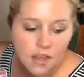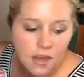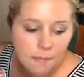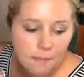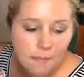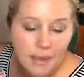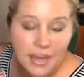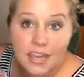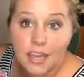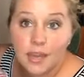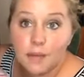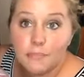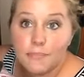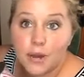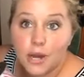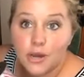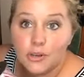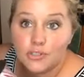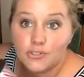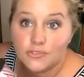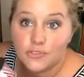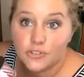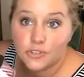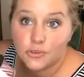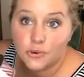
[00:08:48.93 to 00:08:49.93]
making
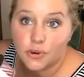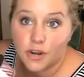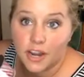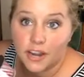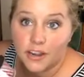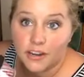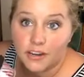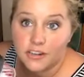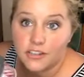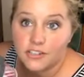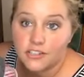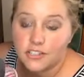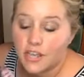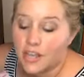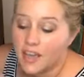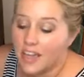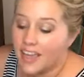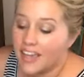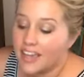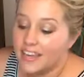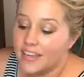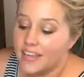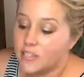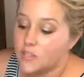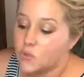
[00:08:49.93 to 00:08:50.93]
bows for door hangers.
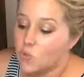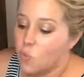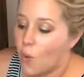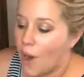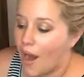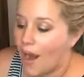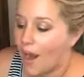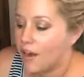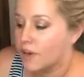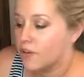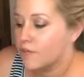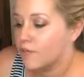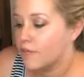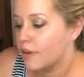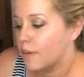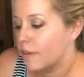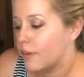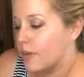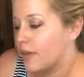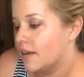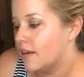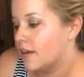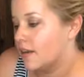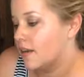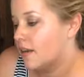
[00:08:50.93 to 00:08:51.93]
It is wired
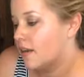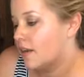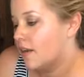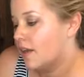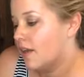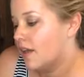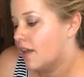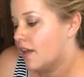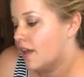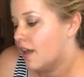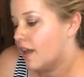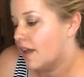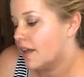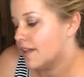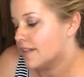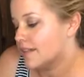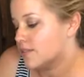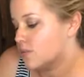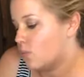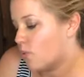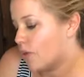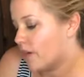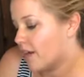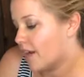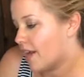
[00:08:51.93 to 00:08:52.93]
ribbon and it's
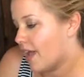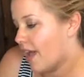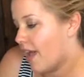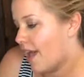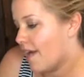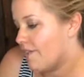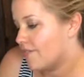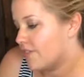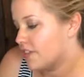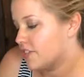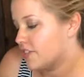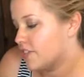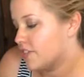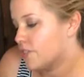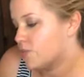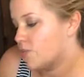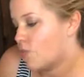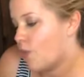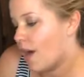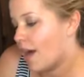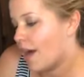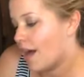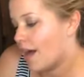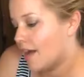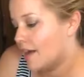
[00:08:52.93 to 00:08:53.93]
1.5 inches
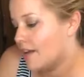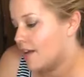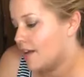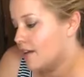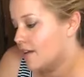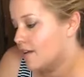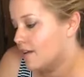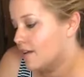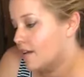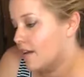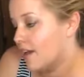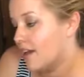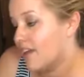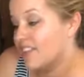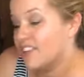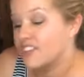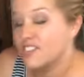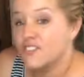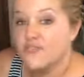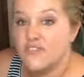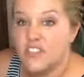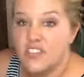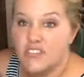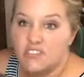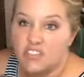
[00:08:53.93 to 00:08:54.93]
wide and
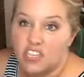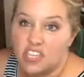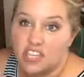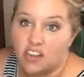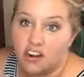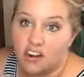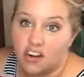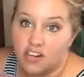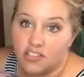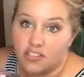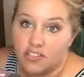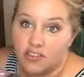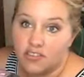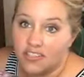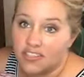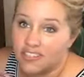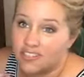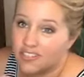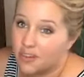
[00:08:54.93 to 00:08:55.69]
there's 50 yards of it.